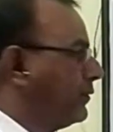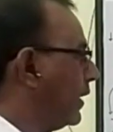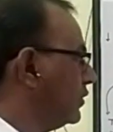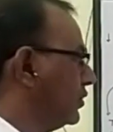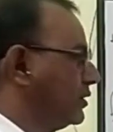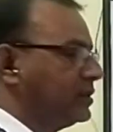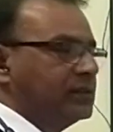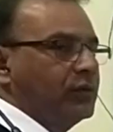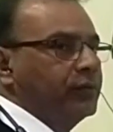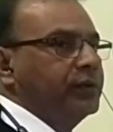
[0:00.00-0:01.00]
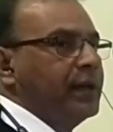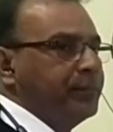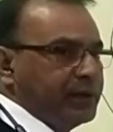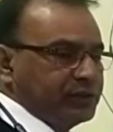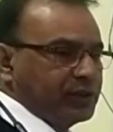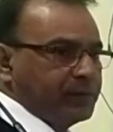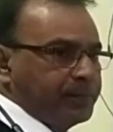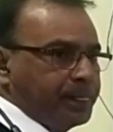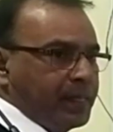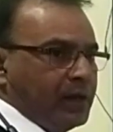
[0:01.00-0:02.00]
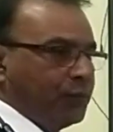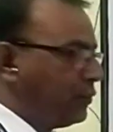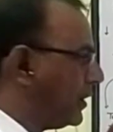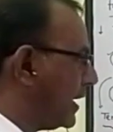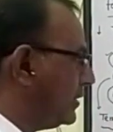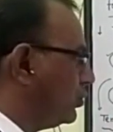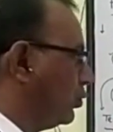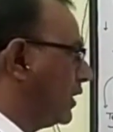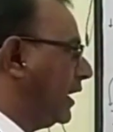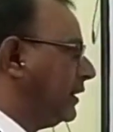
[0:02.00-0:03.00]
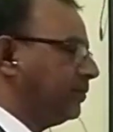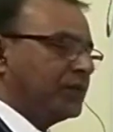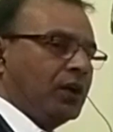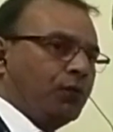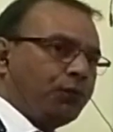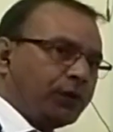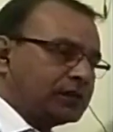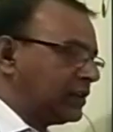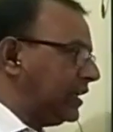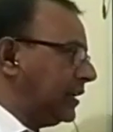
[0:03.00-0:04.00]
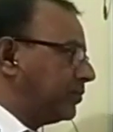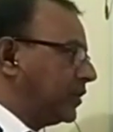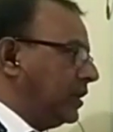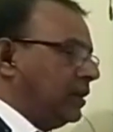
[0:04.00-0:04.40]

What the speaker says: functions on temperature, we can show that firstly,